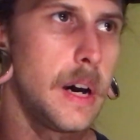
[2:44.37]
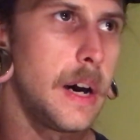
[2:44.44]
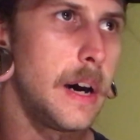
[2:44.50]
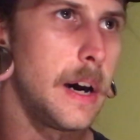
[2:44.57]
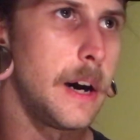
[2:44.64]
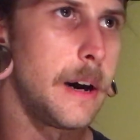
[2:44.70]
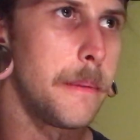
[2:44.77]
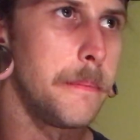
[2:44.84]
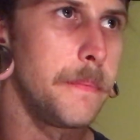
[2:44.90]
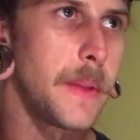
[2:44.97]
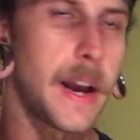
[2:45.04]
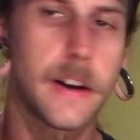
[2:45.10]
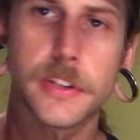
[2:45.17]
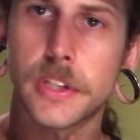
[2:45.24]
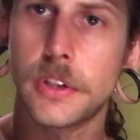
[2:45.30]

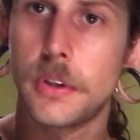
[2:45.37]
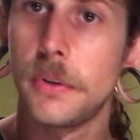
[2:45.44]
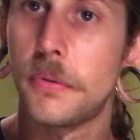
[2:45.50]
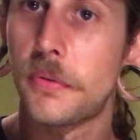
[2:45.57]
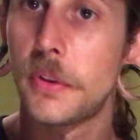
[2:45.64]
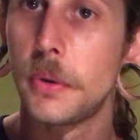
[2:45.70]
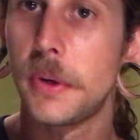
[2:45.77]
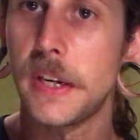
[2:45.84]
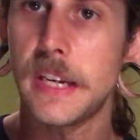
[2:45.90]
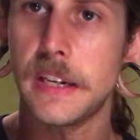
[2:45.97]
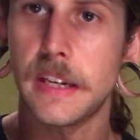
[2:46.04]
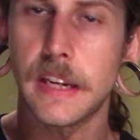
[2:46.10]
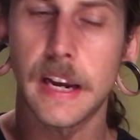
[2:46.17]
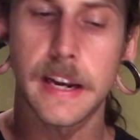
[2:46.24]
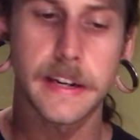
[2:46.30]
I also do fluted
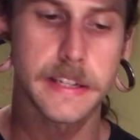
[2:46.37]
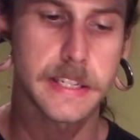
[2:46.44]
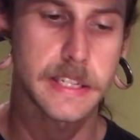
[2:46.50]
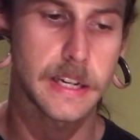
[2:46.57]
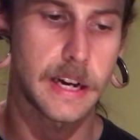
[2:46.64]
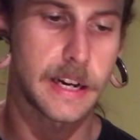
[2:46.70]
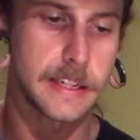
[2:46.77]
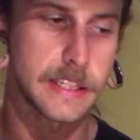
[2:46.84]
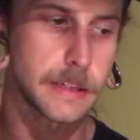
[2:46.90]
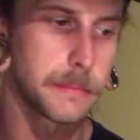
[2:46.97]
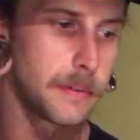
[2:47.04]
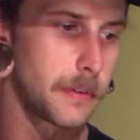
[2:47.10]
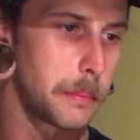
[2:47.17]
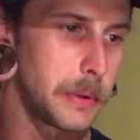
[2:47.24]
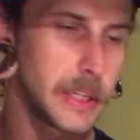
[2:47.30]
Indianas on
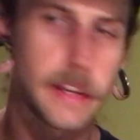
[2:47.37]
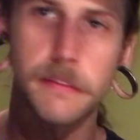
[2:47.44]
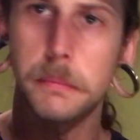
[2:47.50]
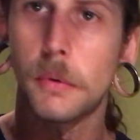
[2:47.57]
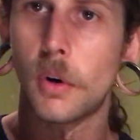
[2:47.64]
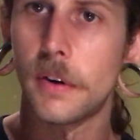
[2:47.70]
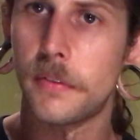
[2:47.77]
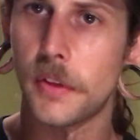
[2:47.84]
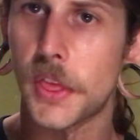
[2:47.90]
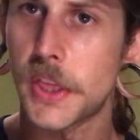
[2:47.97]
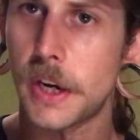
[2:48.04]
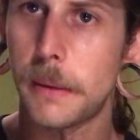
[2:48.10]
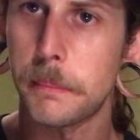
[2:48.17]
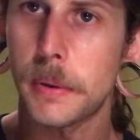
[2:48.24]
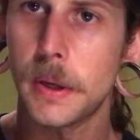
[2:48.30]
some of them to give more of a
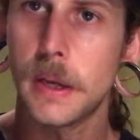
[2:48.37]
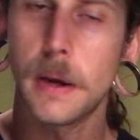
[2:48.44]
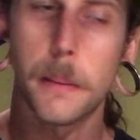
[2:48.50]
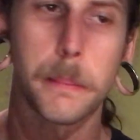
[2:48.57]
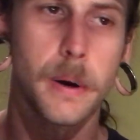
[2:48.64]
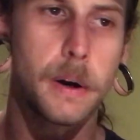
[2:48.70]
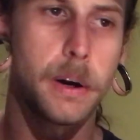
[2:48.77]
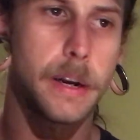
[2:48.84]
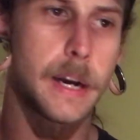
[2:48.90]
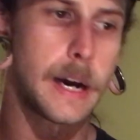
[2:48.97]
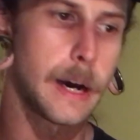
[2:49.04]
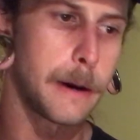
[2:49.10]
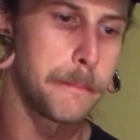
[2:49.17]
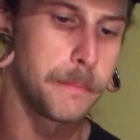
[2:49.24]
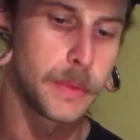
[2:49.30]
thump,
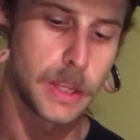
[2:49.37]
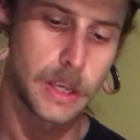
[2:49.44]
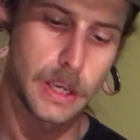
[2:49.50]
but